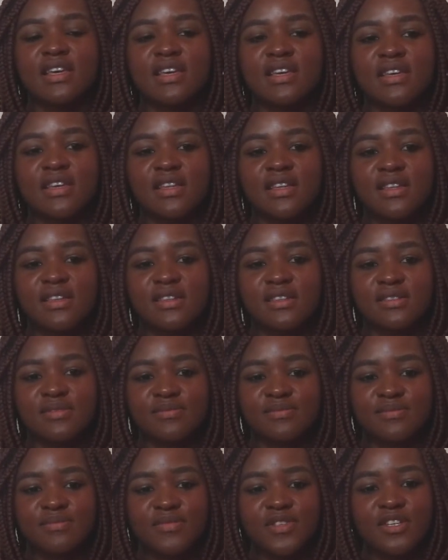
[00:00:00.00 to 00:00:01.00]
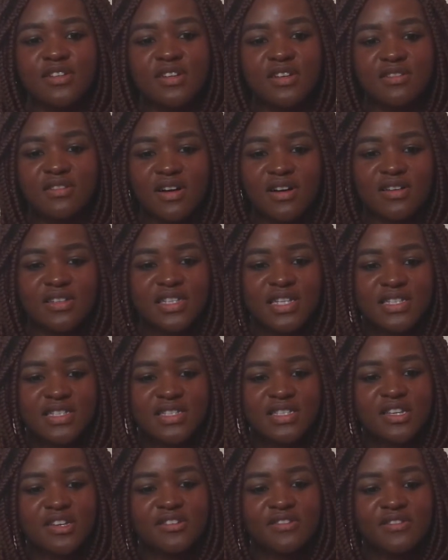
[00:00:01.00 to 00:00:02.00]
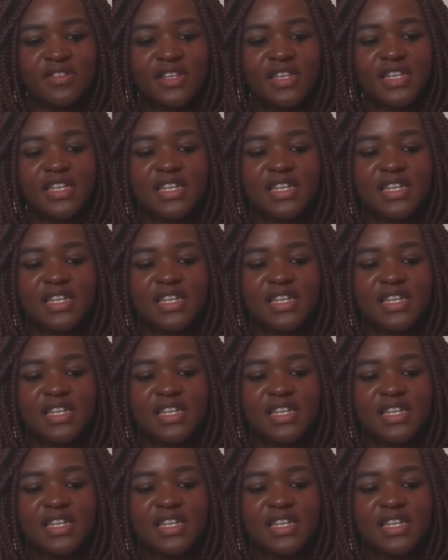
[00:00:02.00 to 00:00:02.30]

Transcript: and, you know, all that stuff.